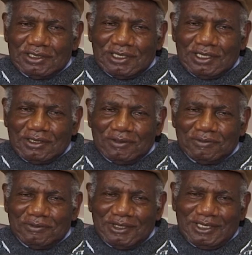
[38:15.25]

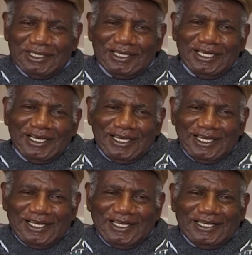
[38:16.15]
there
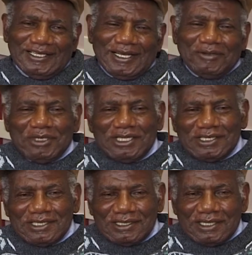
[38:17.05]
are many
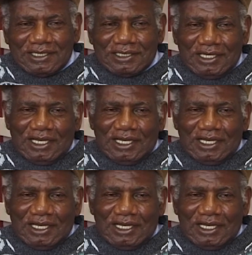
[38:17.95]
things that